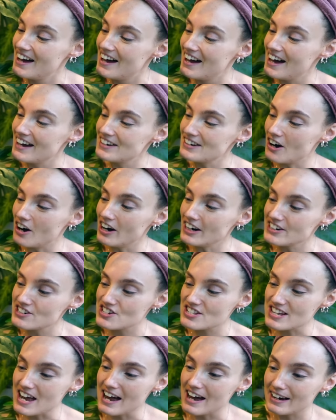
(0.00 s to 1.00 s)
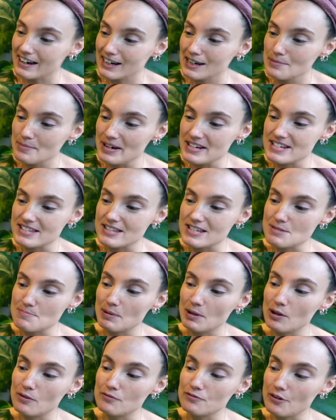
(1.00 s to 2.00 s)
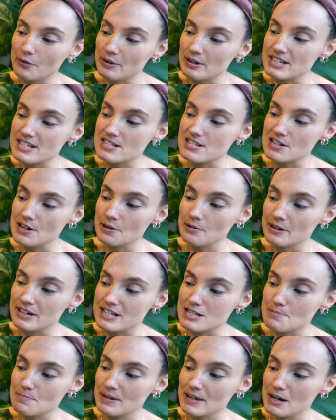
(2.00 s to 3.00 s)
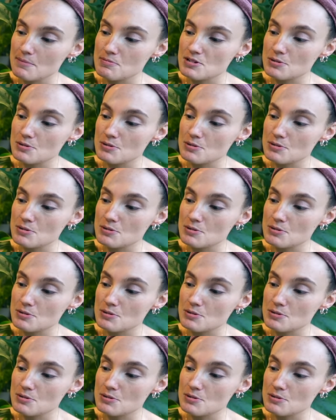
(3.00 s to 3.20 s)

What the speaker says: And I just acclimated this plant very slowly to be able